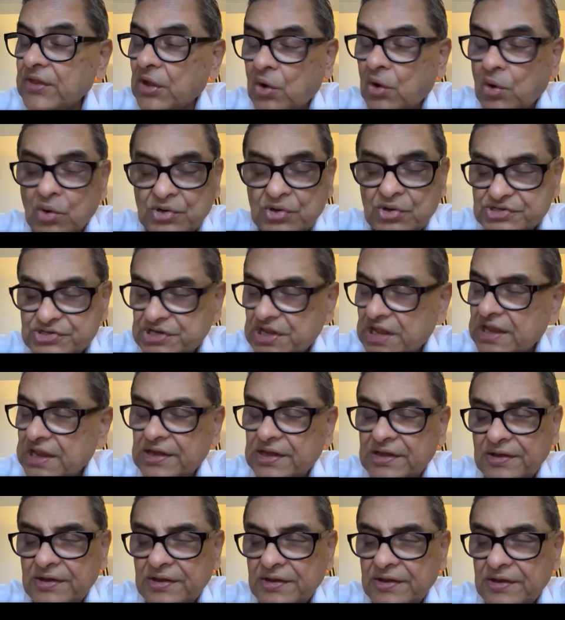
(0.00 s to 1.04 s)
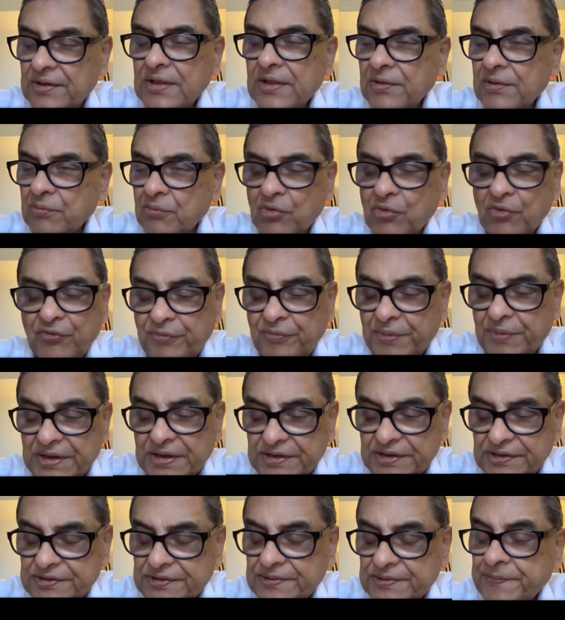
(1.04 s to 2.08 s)
cold chain
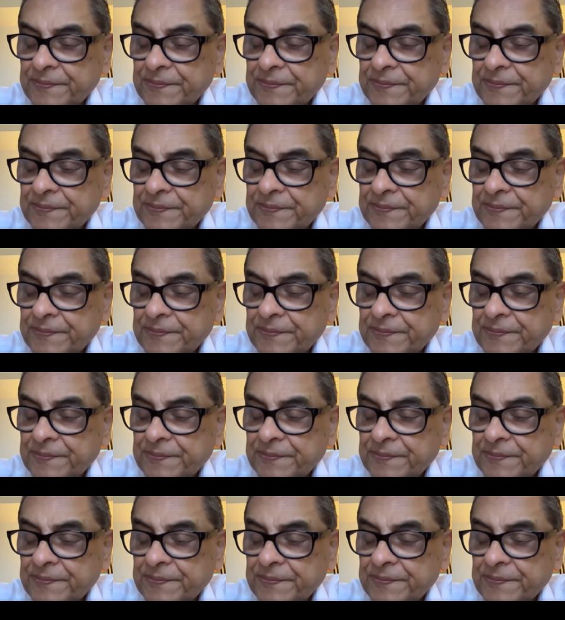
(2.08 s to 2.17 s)
movement.